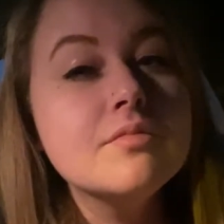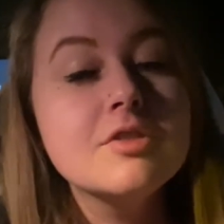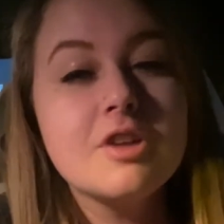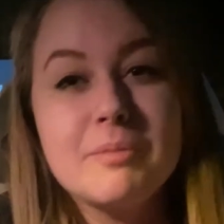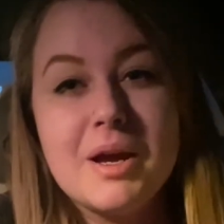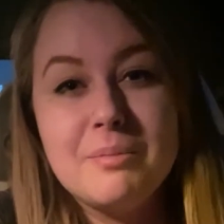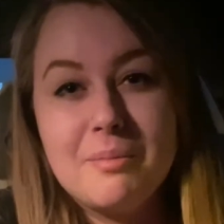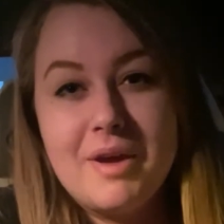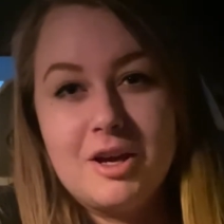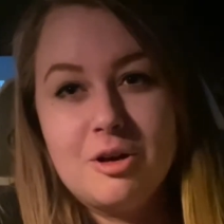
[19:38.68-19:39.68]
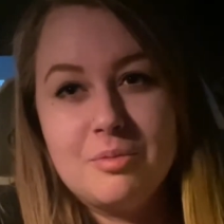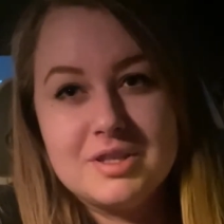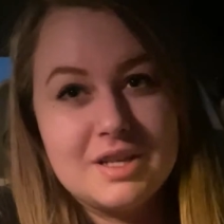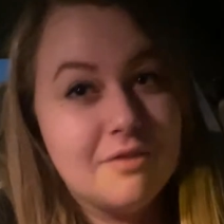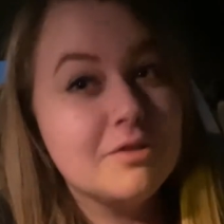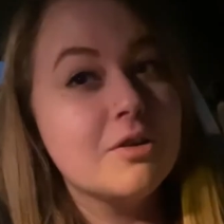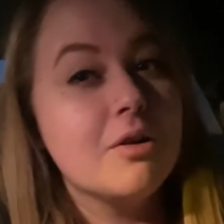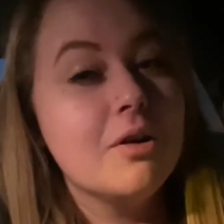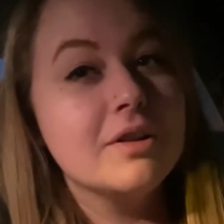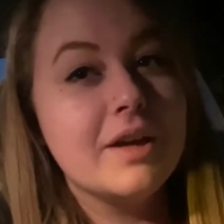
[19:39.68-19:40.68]
Don't mind my makeup, it's after a
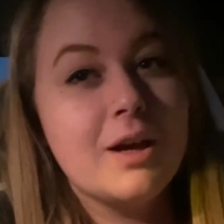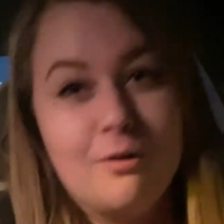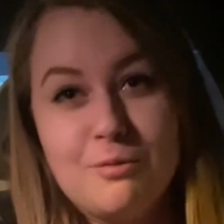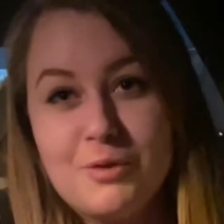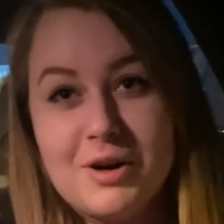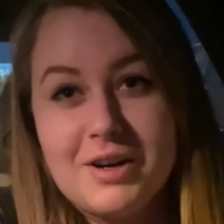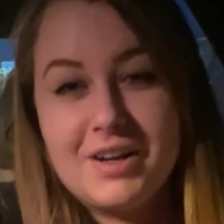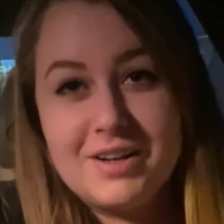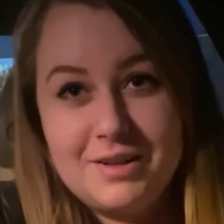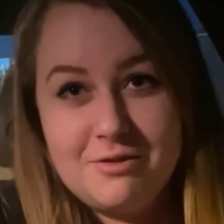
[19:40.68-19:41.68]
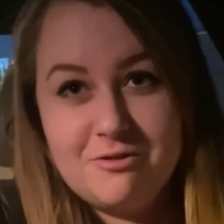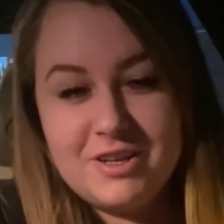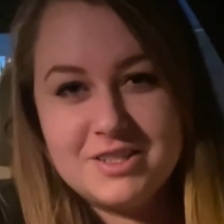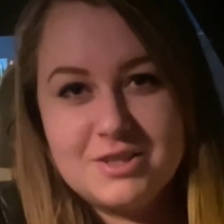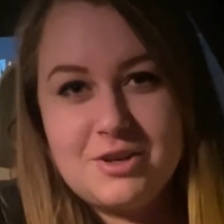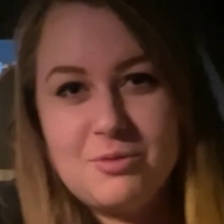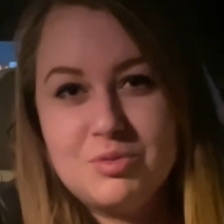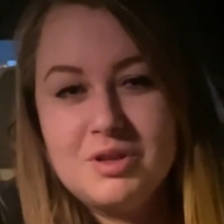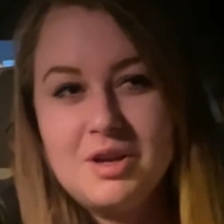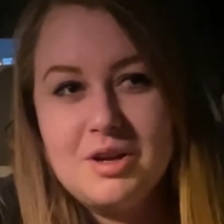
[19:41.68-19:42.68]
whole day of work. I didn't fix it
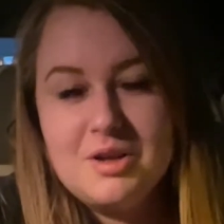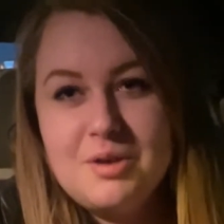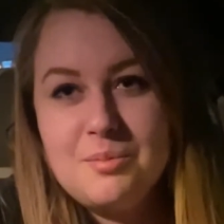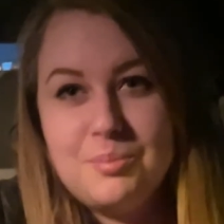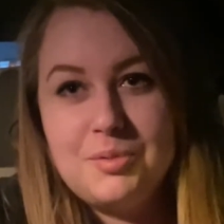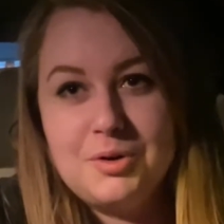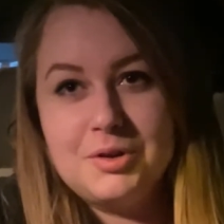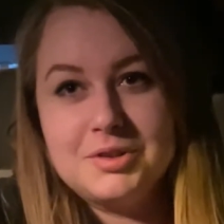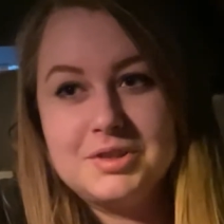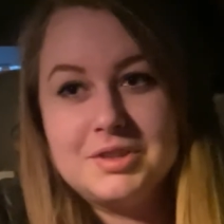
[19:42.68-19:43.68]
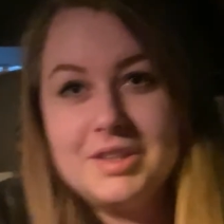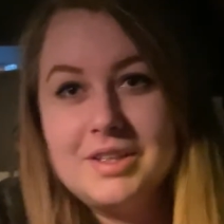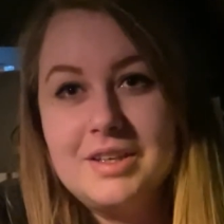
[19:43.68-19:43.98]
up, but